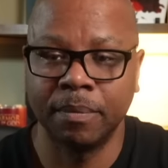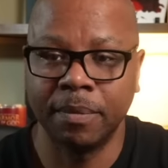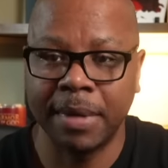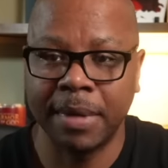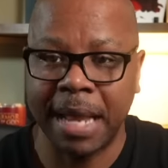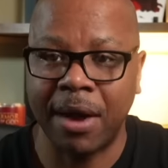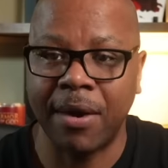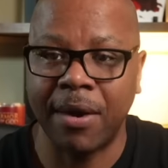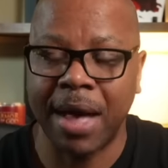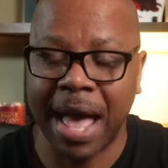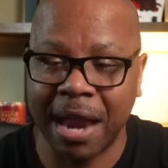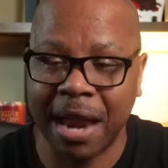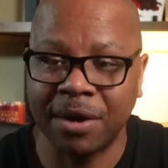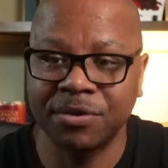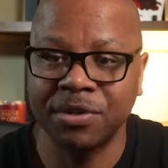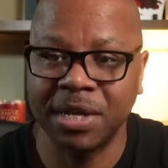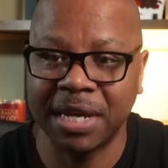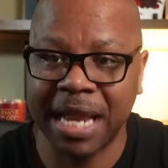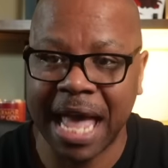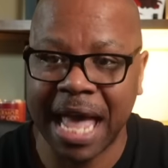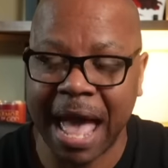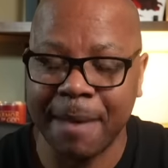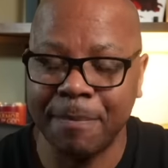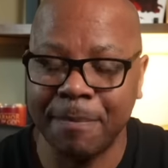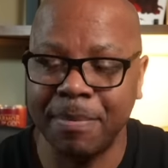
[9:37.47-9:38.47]
Now, how does that
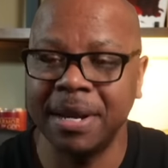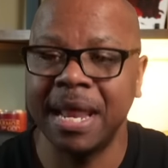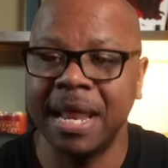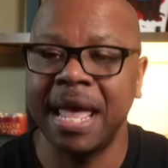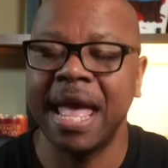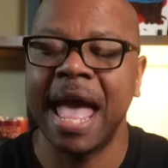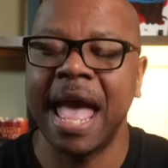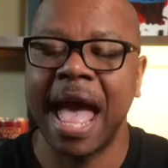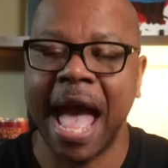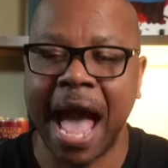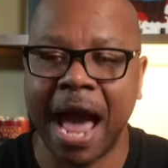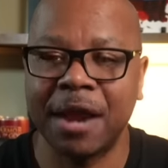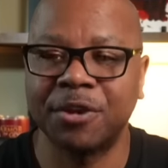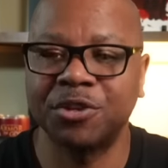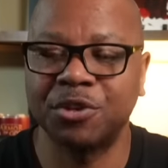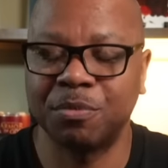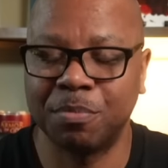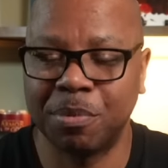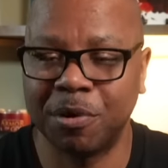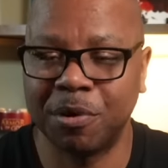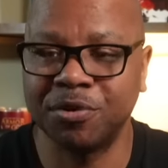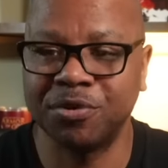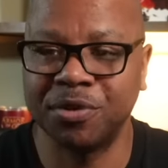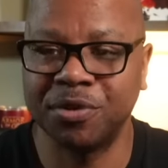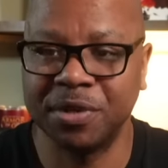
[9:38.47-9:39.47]
happen? How does a
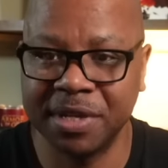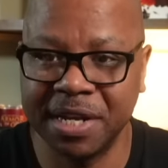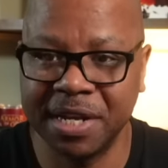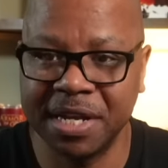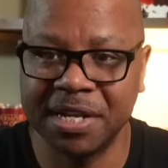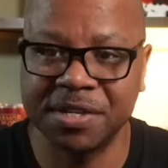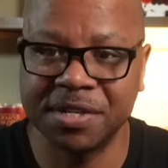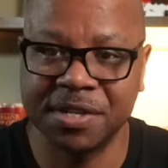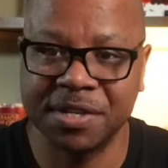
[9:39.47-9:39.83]
person get